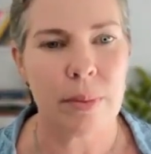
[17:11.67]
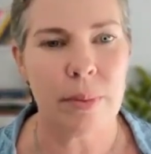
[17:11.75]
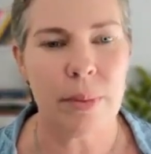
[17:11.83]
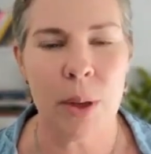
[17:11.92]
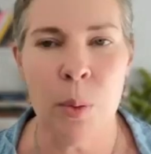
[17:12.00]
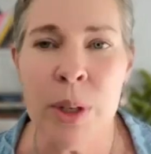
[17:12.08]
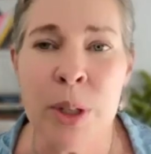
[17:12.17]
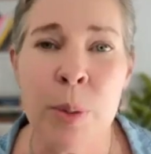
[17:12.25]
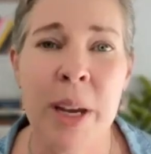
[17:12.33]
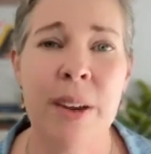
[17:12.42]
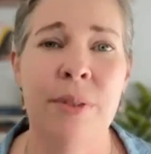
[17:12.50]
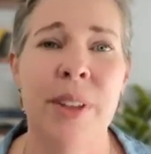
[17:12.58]
Once
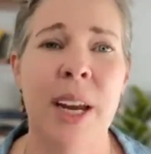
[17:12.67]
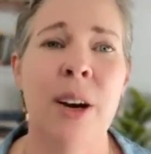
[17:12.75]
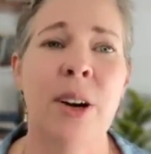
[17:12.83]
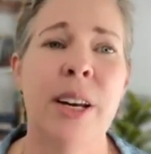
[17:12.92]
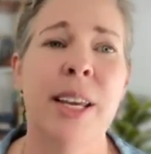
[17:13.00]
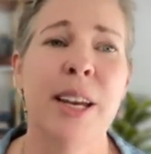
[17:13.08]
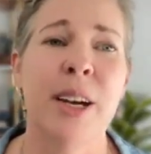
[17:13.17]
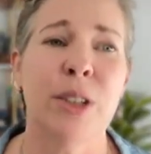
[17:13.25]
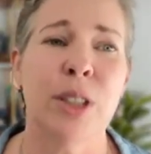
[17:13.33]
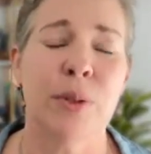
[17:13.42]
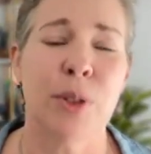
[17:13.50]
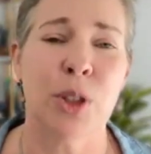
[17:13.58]
we have the early
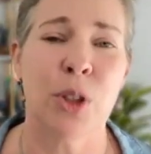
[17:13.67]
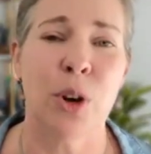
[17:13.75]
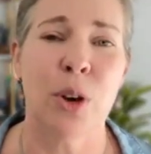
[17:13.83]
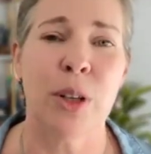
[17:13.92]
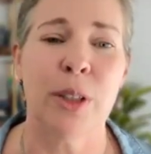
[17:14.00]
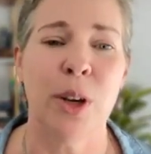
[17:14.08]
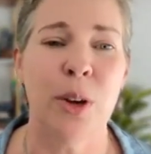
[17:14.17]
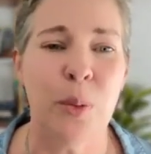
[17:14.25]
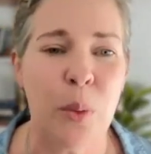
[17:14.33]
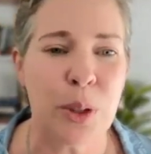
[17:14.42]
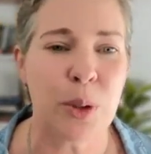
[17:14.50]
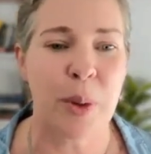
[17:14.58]
years of struggle done,
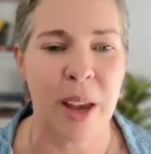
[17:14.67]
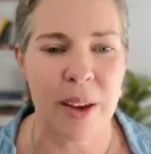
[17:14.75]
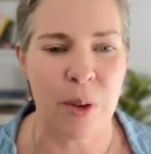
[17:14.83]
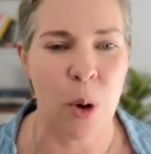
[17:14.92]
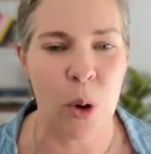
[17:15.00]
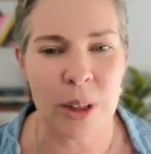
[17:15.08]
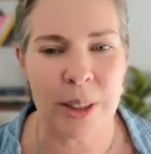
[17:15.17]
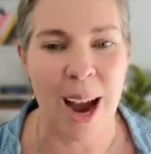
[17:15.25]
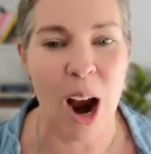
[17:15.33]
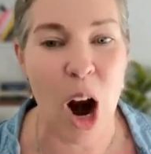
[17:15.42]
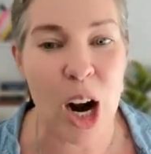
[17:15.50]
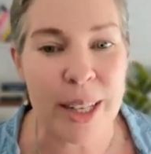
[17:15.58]
once we have all the
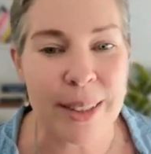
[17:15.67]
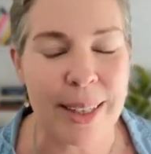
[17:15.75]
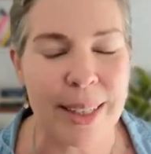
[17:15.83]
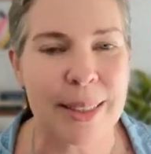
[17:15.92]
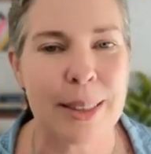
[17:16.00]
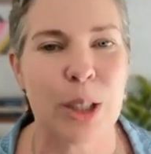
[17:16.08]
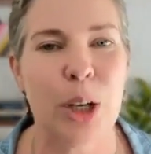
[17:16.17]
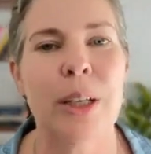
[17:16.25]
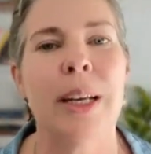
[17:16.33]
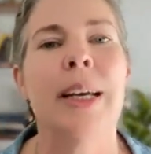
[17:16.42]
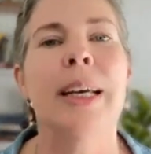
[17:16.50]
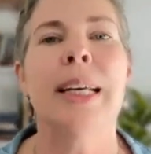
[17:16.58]
hard things
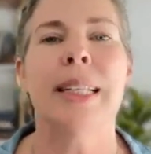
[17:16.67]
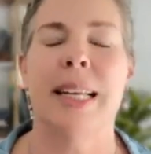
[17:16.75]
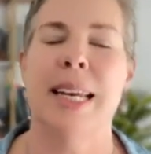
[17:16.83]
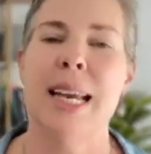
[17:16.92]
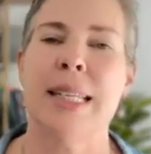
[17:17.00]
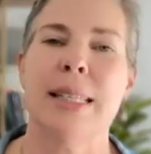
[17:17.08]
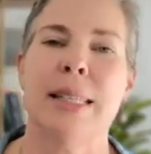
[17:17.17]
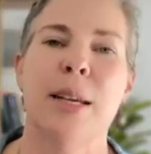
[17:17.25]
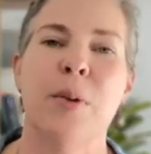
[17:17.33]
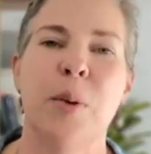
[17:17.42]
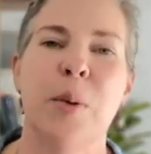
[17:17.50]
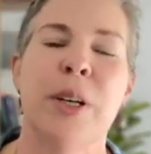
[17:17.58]
done, the next thing
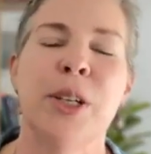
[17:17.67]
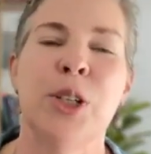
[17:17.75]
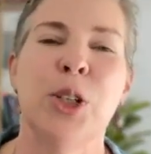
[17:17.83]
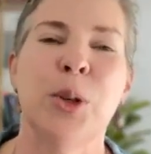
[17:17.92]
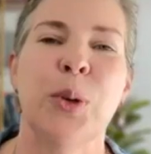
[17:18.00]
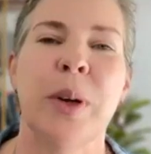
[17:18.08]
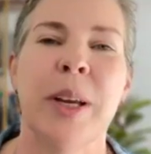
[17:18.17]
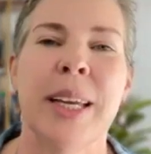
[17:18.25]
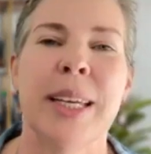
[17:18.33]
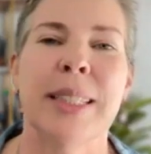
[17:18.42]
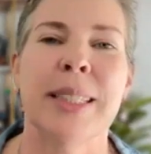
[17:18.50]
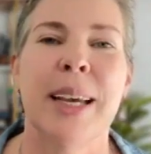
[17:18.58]
we want to do
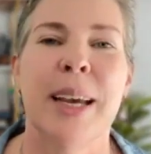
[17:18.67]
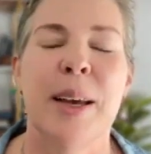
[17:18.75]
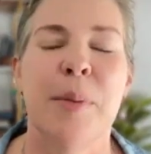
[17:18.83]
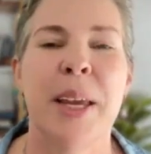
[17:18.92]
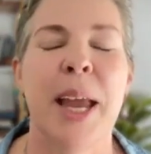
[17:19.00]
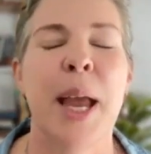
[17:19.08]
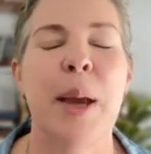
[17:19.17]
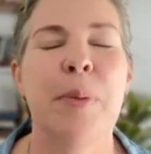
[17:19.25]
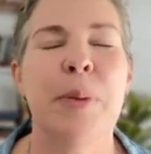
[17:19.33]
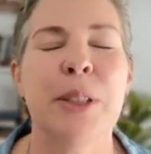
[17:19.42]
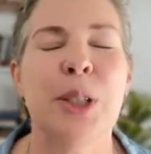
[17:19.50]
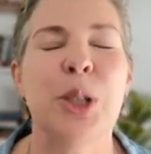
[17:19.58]
is be
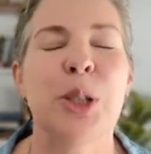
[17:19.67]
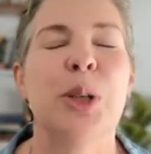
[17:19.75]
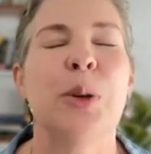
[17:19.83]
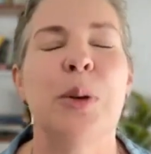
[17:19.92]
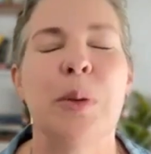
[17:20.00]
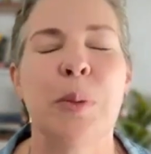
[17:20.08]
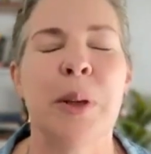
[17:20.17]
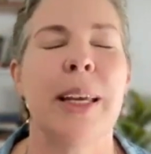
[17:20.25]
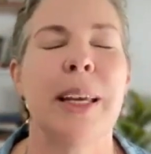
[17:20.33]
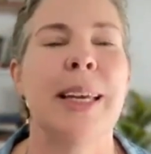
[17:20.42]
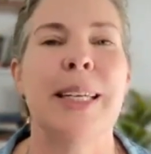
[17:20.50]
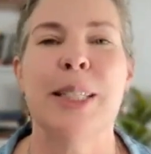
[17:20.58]
able to do it with
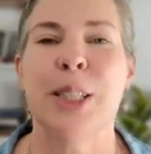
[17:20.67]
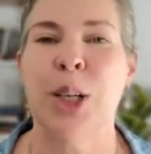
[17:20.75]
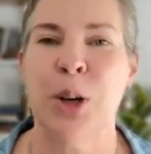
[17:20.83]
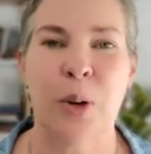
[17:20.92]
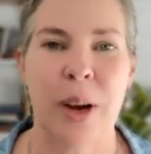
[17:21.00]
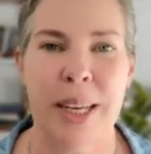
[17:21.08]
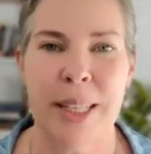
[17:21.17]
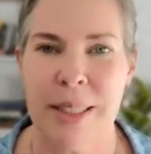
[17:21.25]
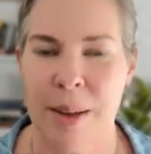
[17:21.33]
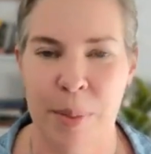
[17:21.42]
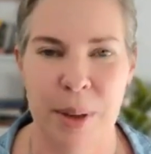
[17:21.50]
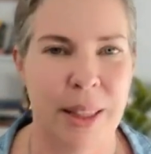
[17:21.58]
ease and grace,
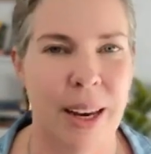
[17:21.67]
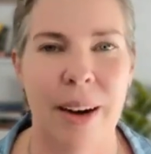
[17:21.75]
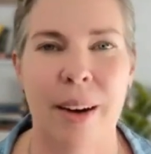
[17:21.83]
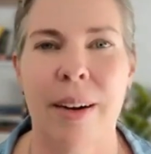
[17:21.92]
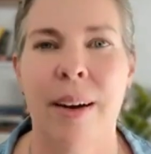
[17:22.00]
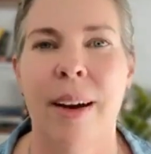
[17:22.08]
and be there